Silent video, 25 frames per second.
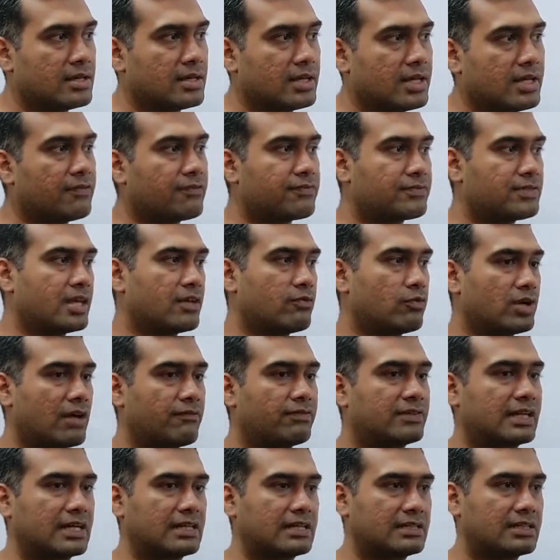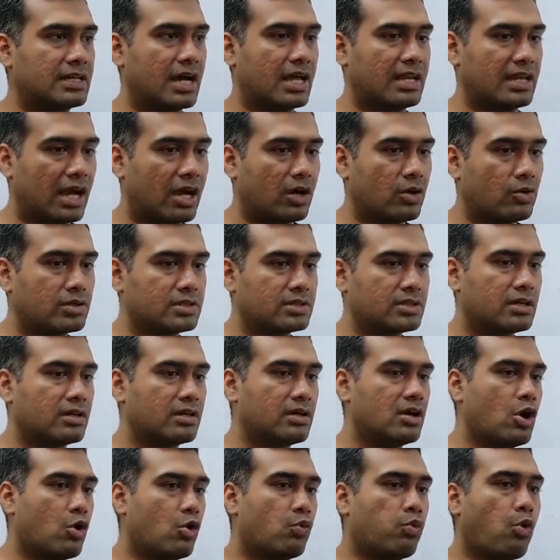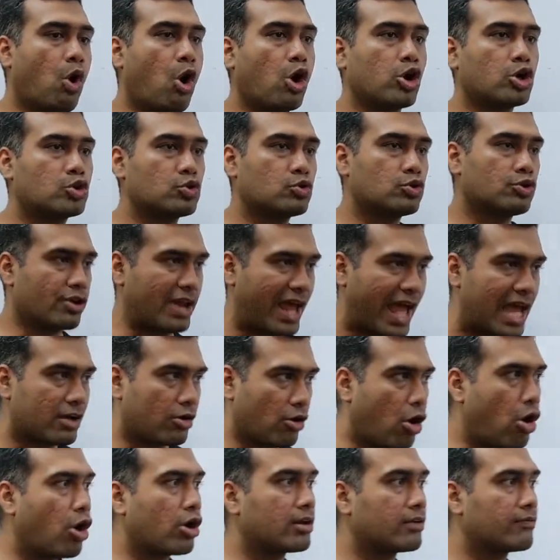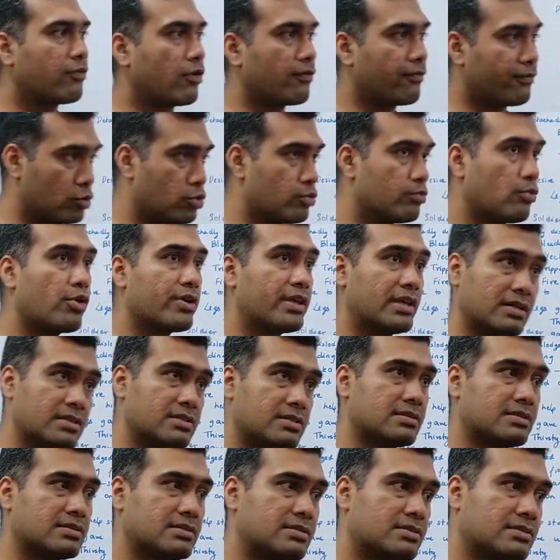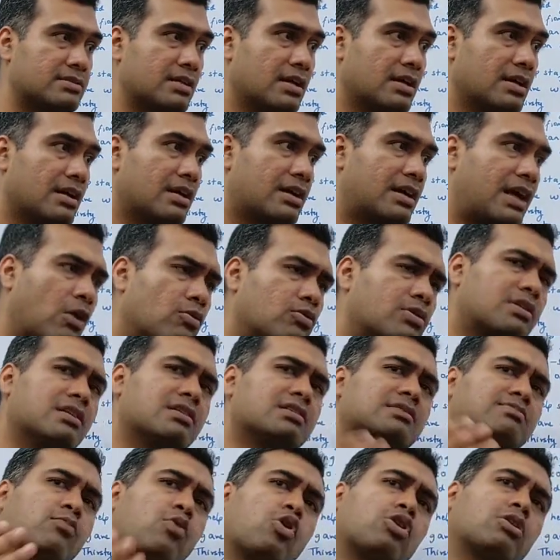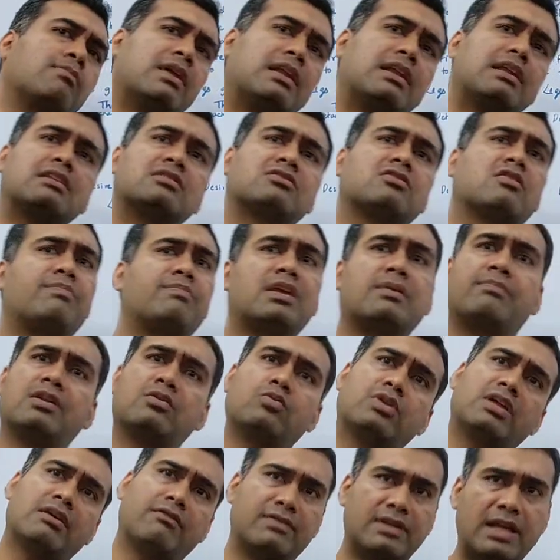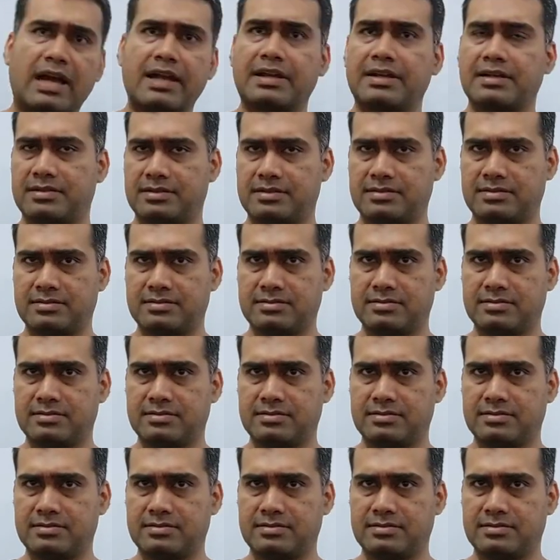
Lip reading: If they would have allowed the war to drag on for a few more years, countless more millions of people would have died.